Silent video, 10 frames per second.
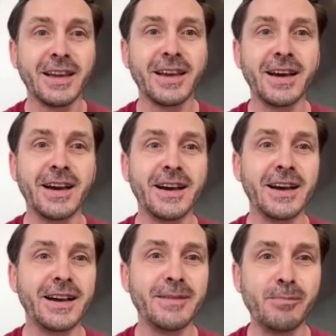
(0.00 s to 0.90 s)

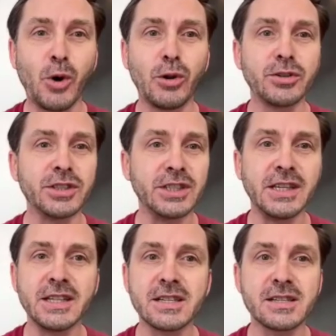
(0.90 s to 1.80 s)
Uh, mold,
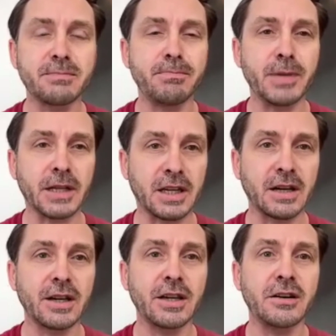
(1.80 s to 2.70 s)
yeast,
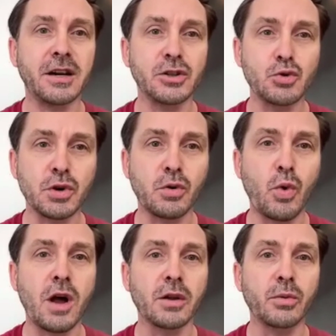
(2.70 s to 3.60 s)
bacteria, as we're
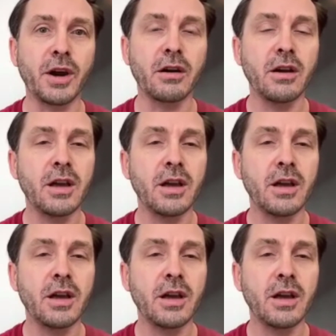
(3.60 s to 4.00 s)
well aware.